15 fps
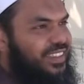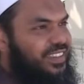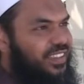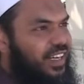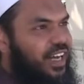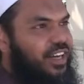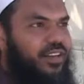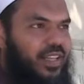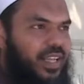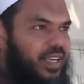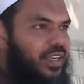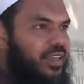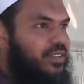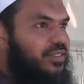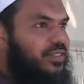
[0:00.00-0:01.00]
So how do you like
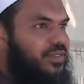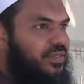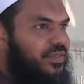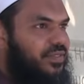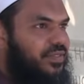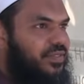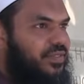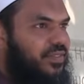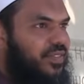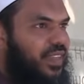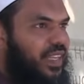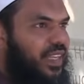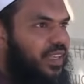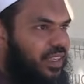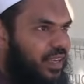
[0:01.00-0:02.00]
it? I
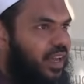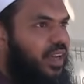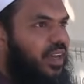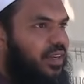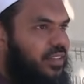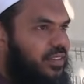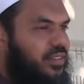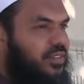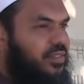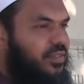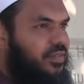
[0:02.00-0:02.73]
like it. Yeah. Okay.